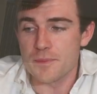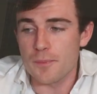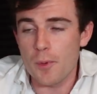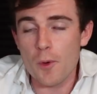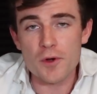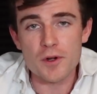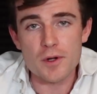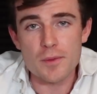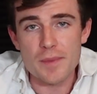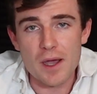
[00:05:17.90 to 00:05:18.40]

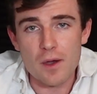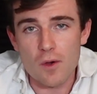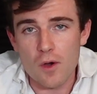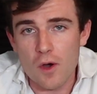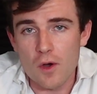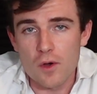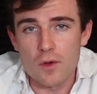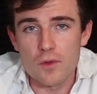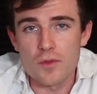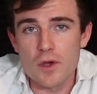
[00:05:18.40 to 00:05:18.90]
important about
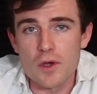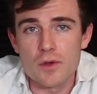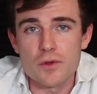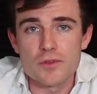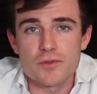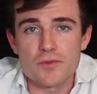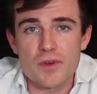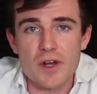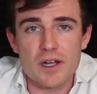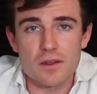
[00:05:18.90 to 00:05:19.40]
all
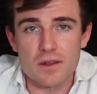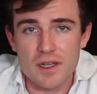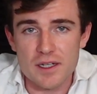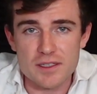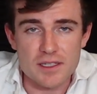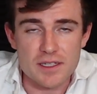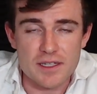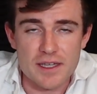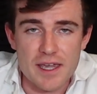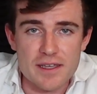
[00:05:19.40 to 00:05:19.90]
those recollected